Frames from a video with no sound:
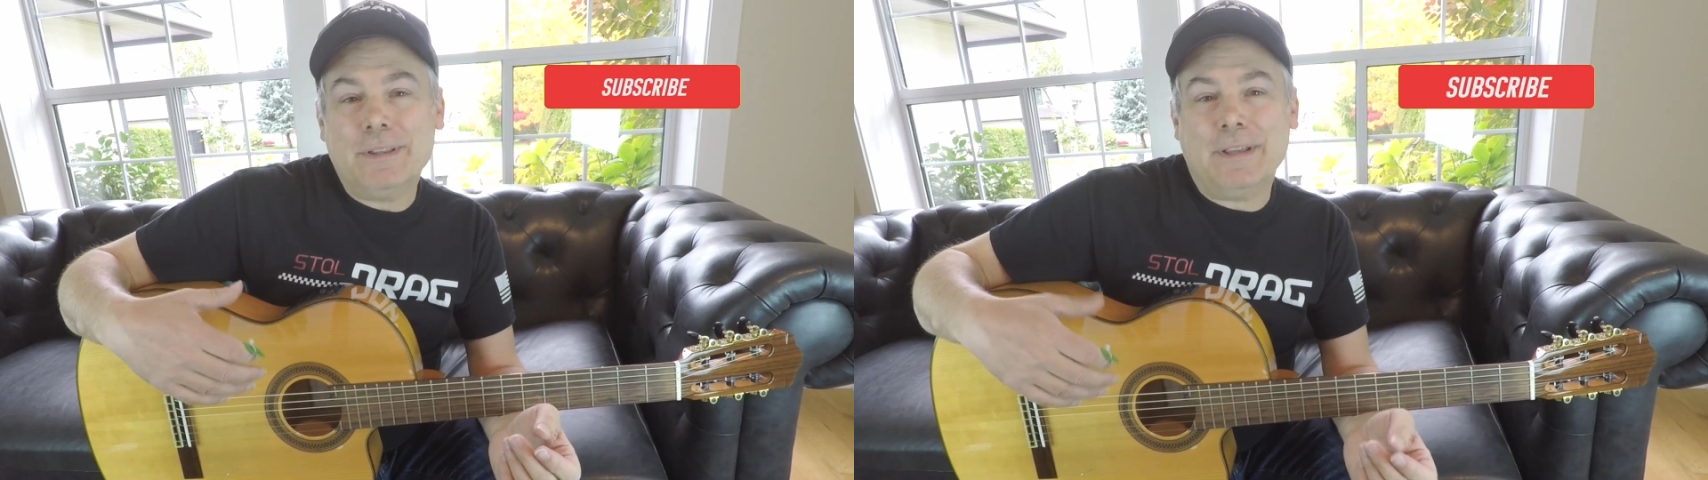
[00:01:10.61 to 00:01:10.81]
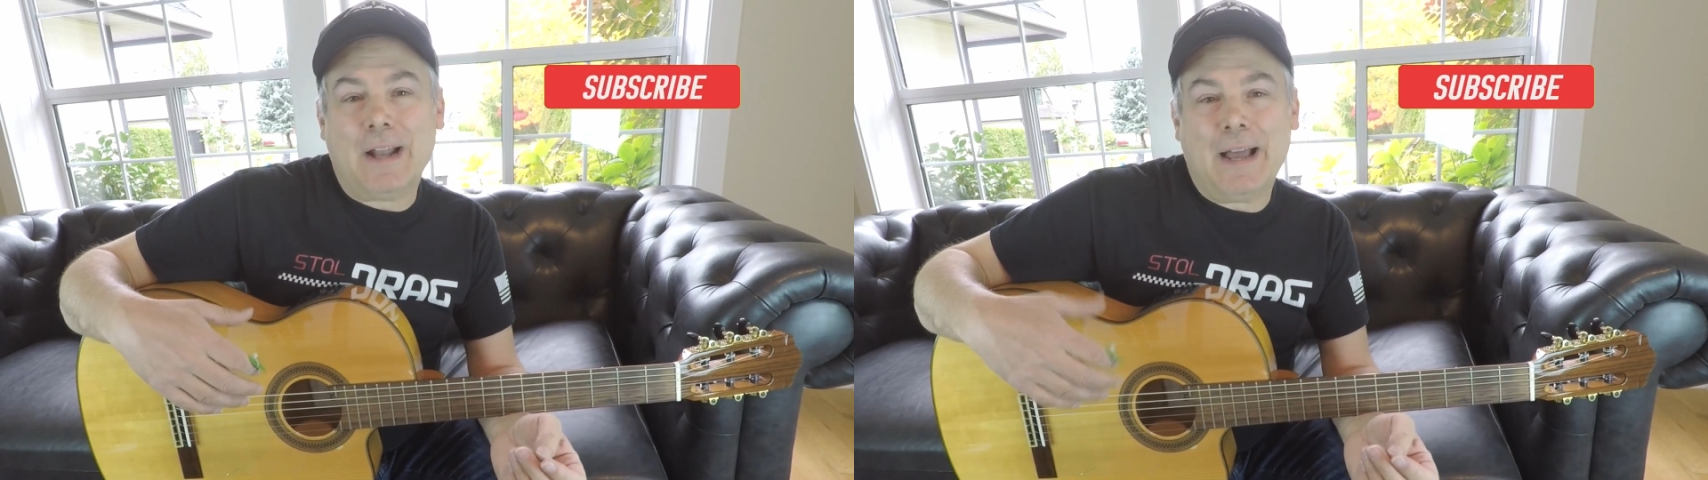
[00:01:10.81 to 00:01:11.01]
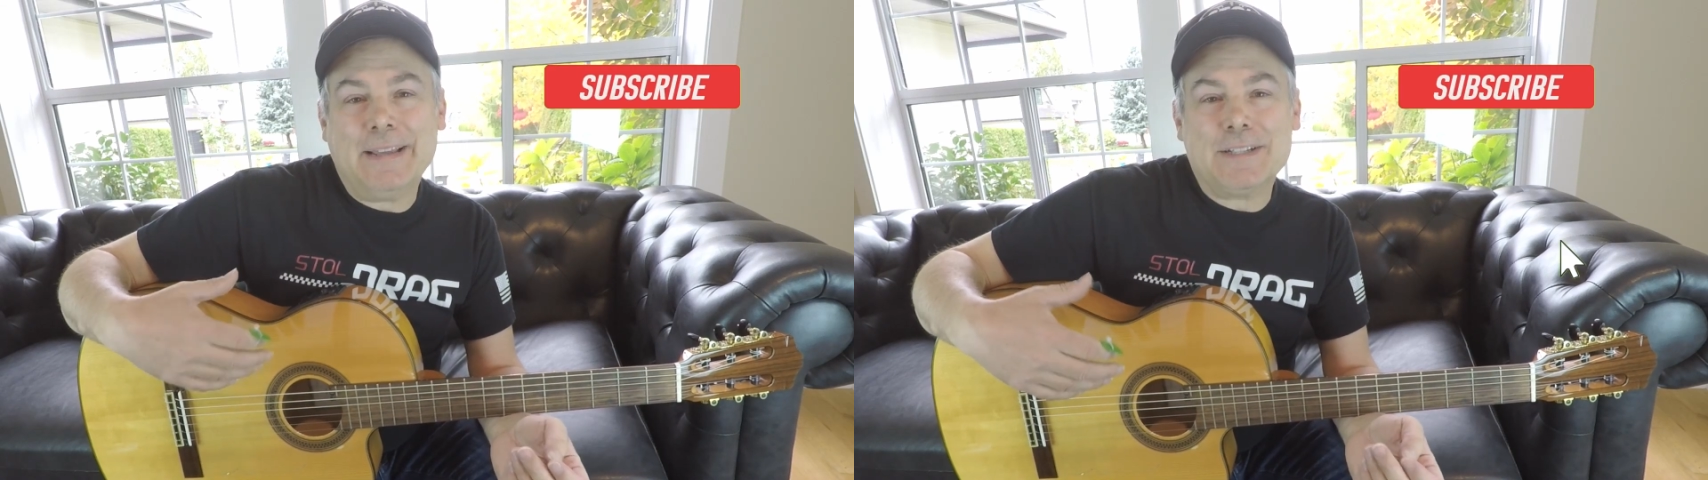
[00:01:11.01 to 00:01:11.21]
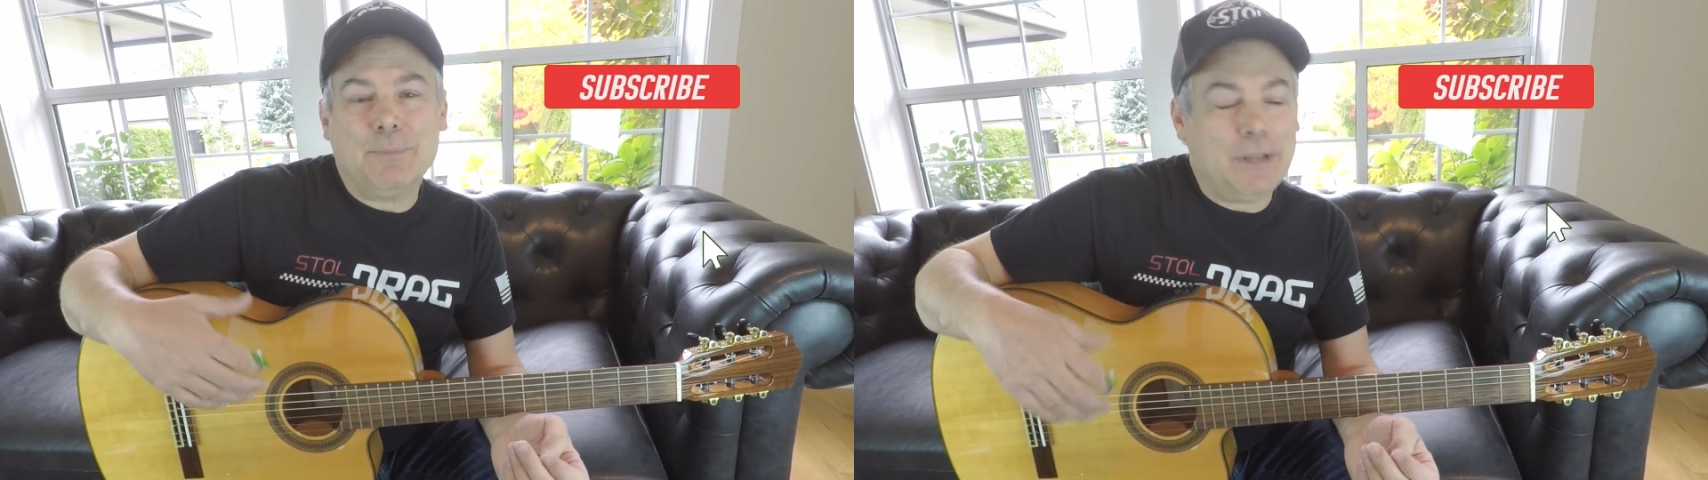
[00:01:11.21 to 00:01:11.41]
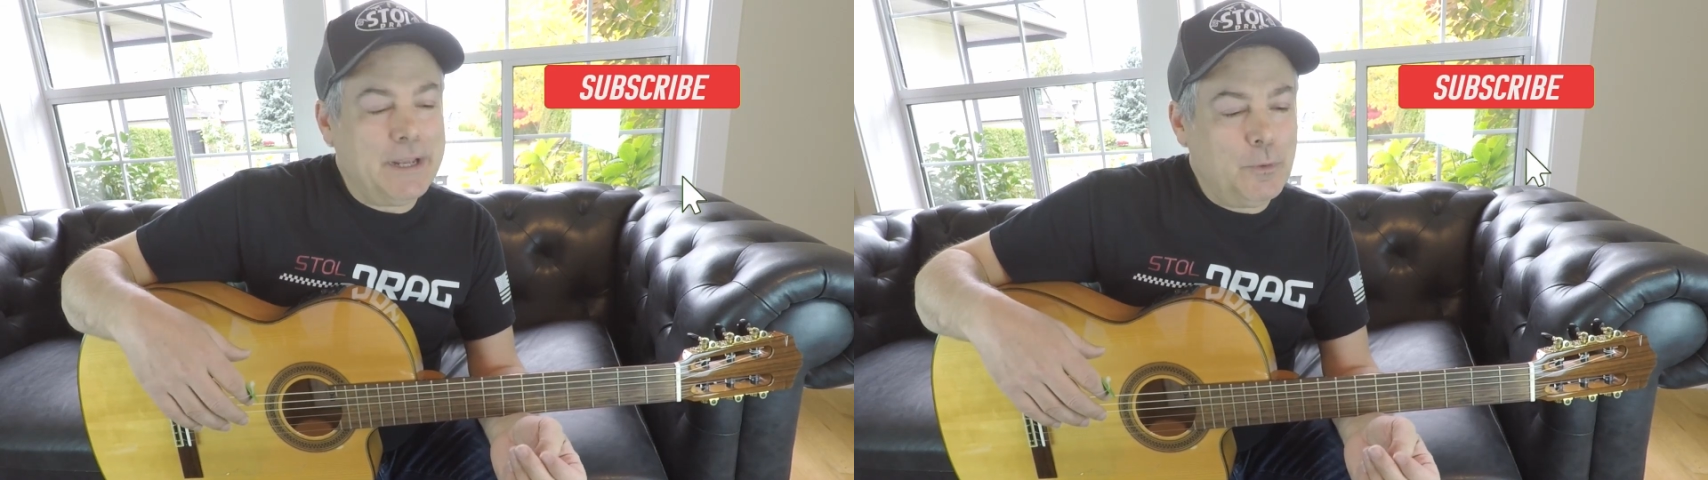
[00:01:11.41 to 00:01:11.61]
that I get to
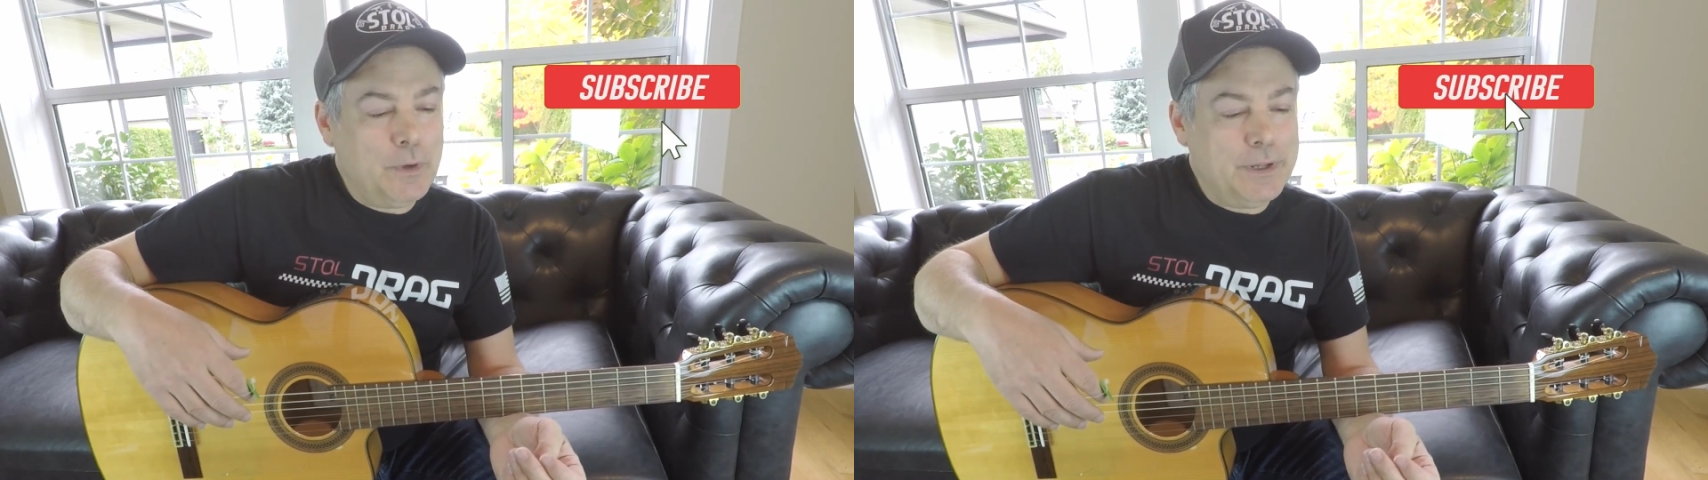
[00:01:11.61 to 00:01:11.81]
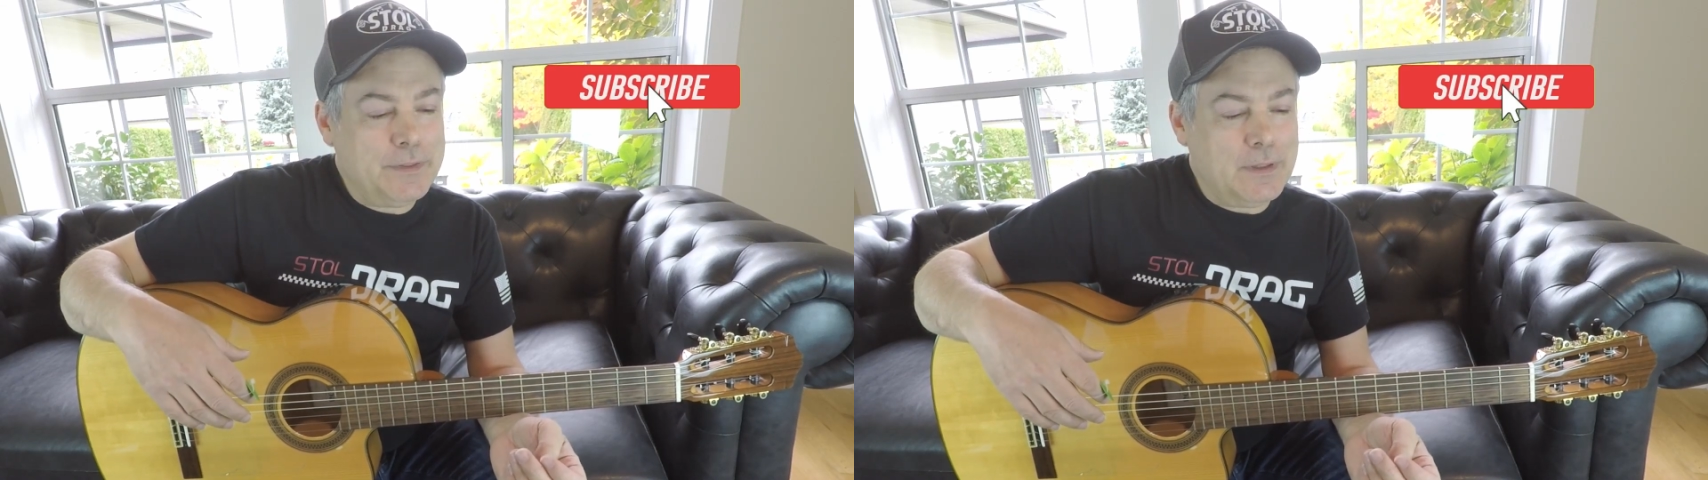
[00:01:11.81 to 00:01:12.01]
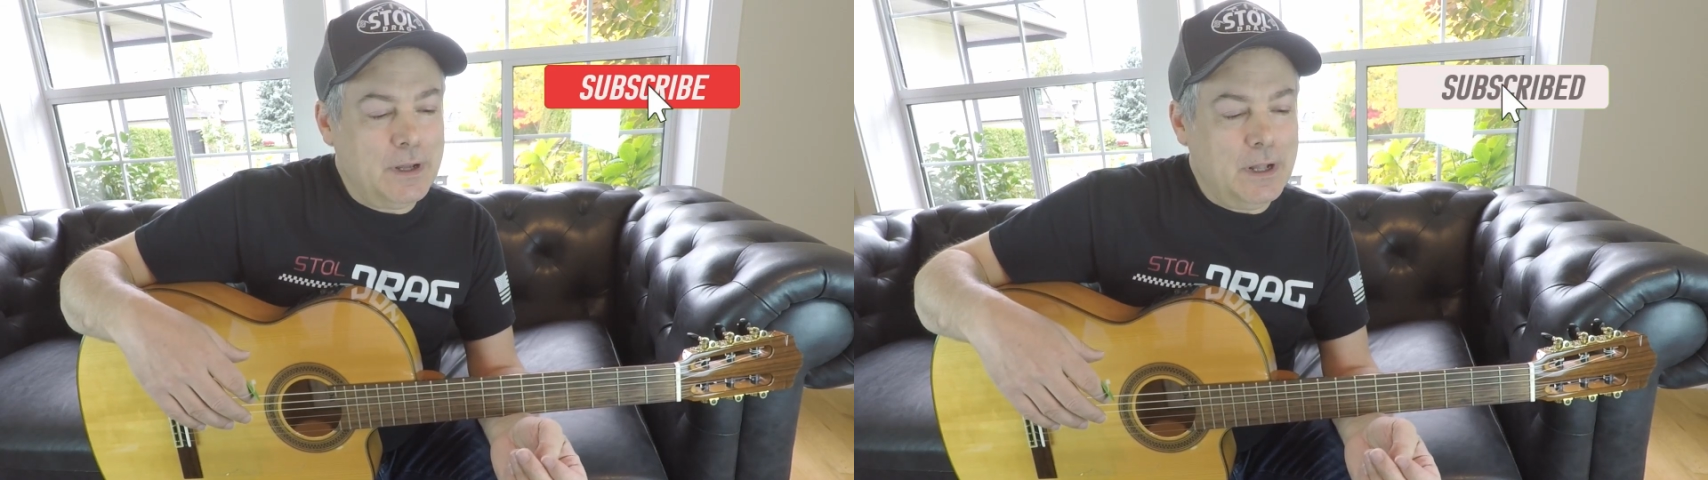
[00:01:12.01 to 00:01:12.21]
play with